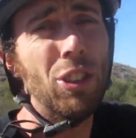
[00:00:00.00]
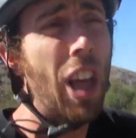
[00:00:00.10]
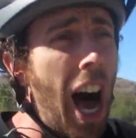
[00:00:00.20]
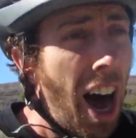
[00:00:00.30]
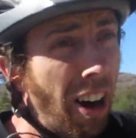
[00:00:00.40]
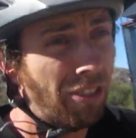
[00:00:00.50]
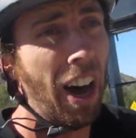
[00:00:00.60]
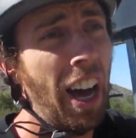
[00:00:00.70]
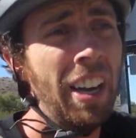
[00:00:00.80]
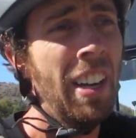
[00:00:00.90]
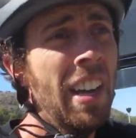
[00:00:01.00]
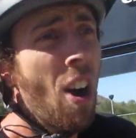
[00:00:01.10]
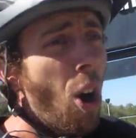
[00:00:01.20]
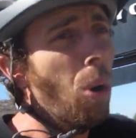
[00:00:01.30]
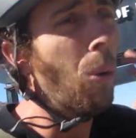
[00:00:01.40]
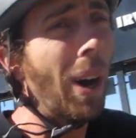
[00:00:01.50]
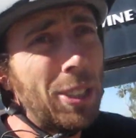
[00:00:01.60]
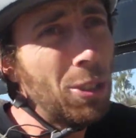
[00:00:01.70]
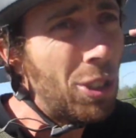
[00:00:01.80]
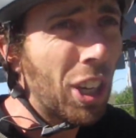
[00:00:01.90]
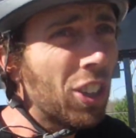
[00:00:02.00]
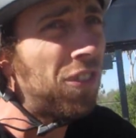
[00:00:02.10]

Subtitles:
love or what you just